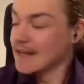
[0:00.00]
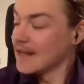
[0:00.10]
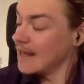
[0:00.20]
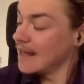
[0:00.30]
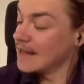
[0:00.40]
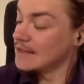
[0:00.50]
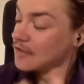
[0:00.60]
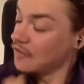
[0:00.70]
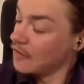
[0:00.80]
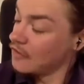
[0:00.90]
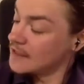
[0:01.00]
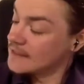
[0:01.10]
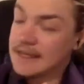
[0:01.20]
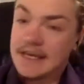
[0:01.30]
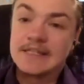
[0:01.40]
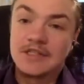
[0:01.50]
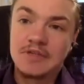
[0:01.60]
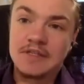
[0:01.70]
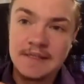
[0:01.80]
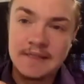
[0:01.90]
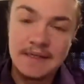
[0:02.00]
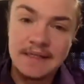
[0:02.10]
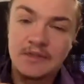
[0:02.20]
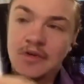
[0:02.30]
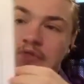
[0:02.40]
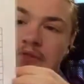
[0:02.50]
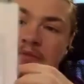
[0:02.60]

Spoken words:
And the fourth one is I can do it easily, no problem at